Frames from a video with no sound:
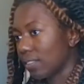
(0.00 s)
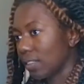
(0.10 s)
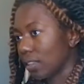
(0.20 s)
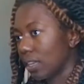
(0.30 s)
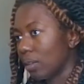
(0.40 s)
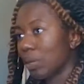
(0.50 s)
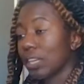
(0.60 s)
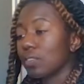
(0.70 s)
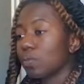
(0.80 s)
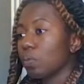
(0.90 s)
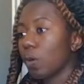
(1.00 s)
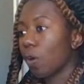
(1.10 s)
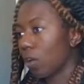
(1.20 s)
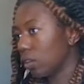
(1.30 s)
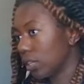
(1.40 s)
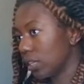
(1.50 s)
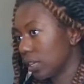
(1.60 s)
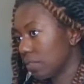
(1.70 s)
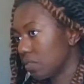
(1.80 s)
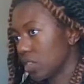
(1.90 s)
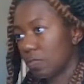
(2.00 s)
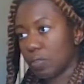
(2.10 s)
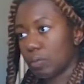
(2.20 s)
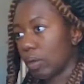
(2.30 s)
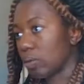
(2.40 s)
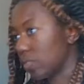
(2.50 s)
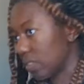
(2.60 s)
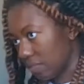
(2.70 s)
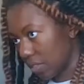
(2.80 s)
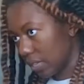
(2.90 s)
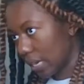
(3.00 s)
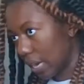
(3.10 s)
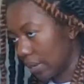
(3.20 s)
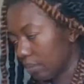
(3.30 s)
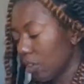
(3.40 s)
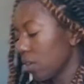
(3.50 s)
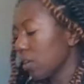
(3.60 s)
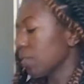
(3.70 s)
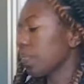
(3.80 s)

basically, because we were all in gifted for most of the time.